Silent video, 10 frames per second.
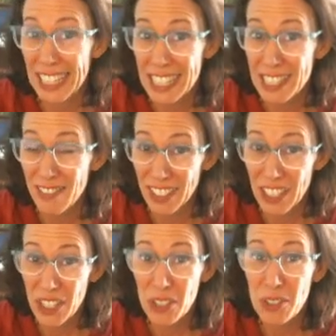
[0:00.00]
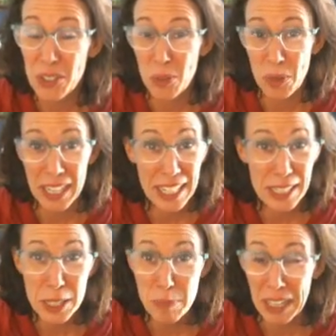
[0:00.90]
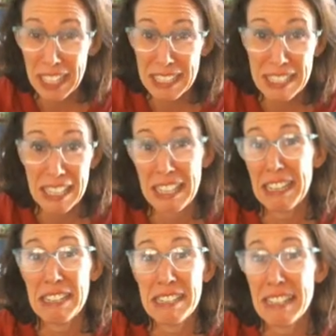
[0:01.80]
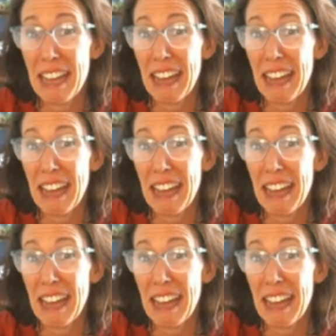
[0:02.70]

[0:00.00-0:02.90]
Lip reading: his videos and the way he explains things,